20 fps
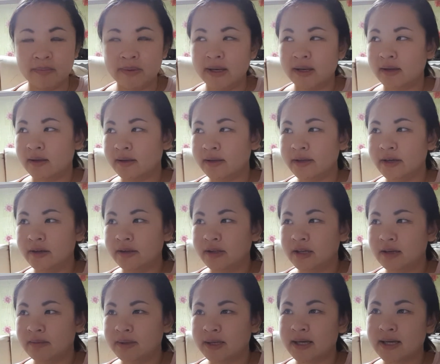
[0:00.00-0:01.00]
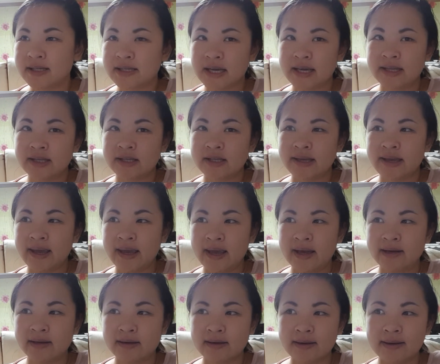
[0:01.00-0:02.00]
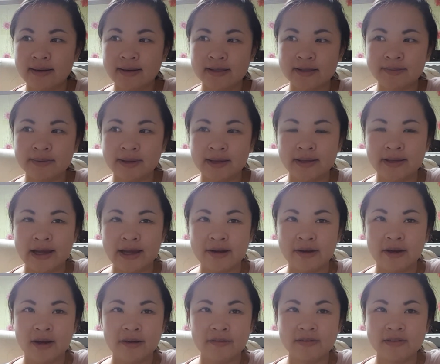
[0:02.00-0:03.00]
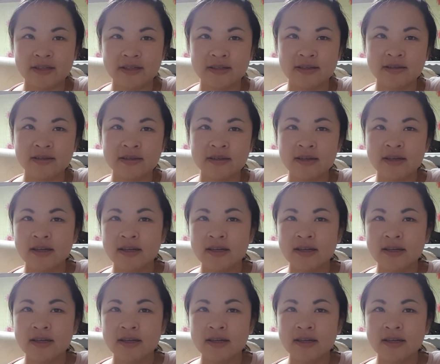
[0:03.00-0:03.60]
but clearly because I can't cosplay that often,